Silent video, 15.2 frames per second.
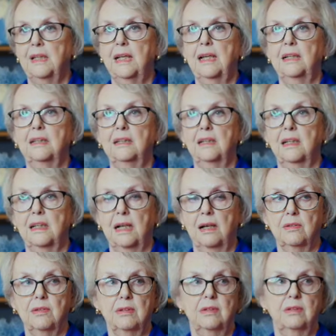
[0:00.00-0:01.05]
and cut
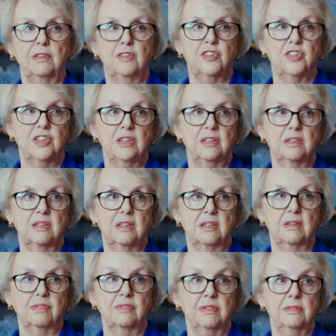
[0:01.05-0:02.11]
out the cheat
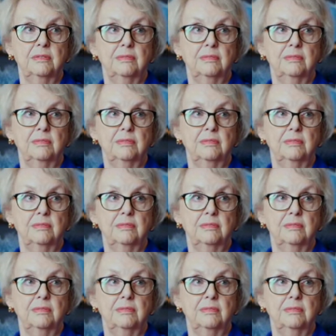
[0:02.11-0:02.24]
stuff.